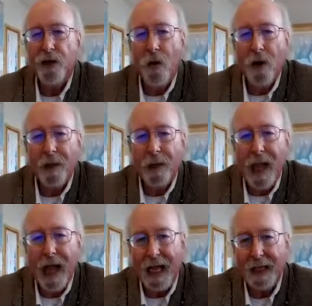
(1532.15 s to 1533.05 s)

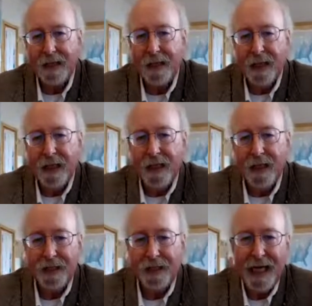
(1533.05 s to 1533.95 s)
normalize
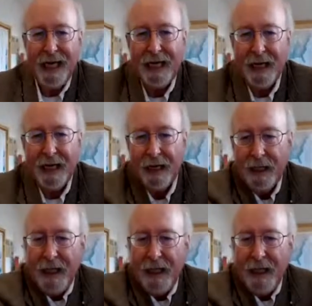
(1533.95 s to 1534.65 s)
this data